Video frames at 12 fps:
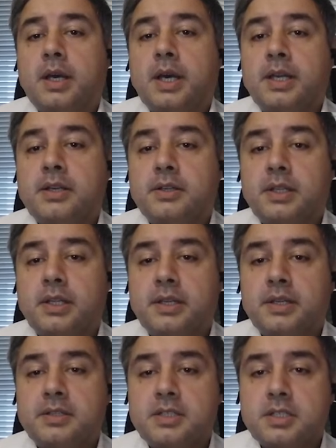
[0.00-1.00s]

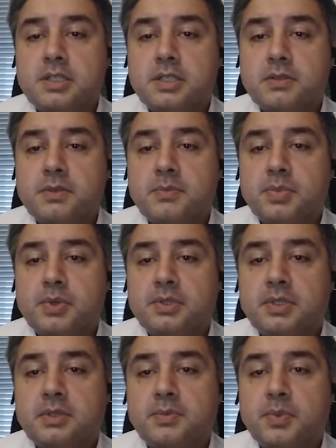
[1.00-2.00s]
An additional
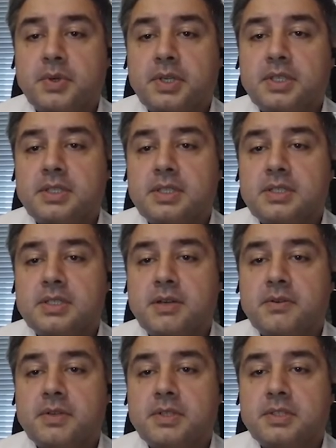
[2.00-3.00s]
important point is
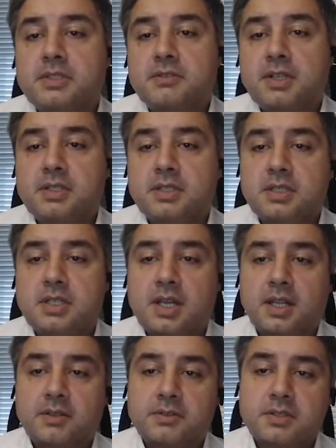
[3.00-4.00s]
our strategy
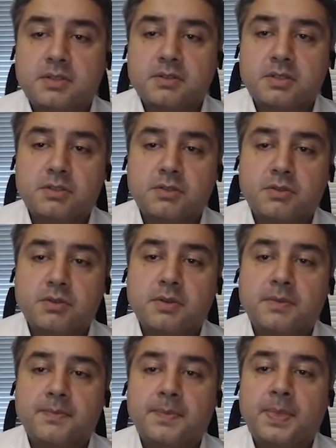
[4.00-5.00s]
at
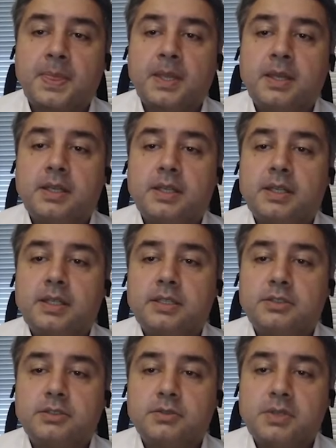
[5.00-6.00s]
OSeuGestor
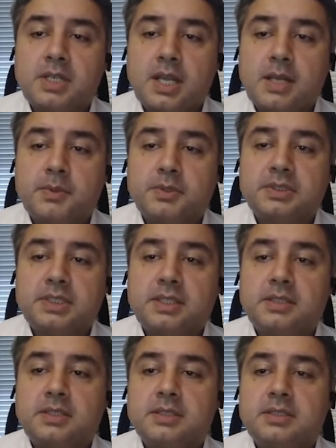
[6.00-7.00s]
is to enable
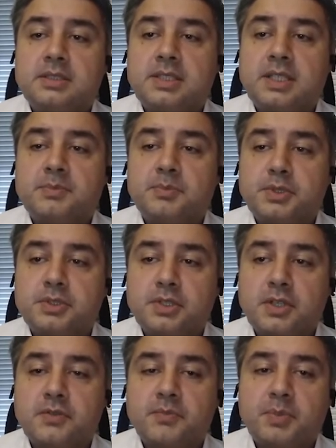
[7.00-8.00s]
standards that
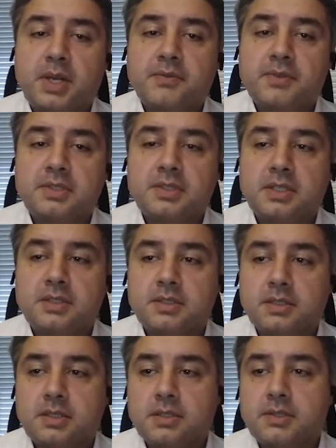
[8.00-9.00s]
preserve privacy and
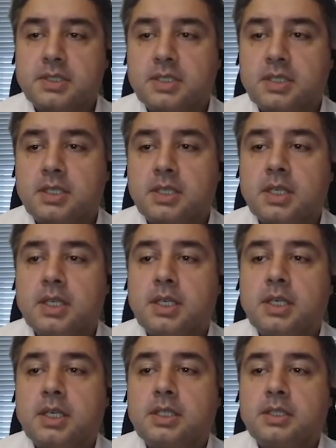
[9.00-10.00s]
security
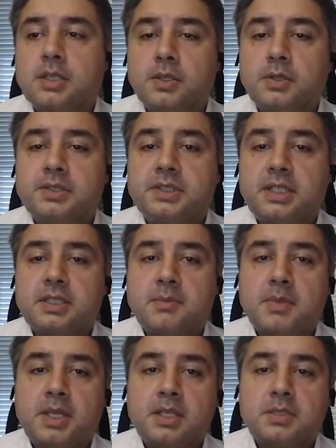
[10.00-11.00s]
in the whole data
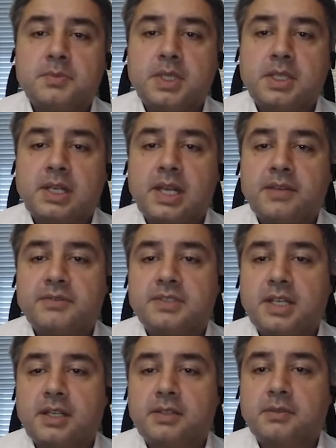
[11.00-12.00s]
management
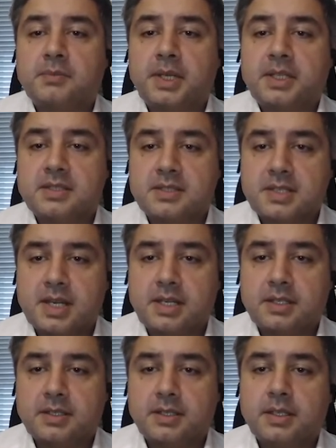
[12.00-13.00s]
lifecycle by
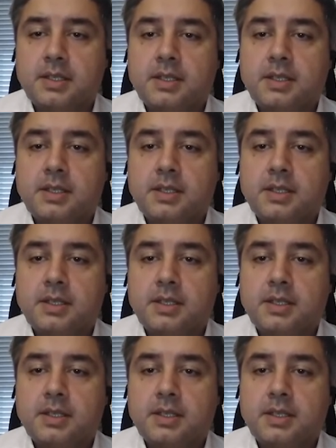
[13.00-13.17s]
design.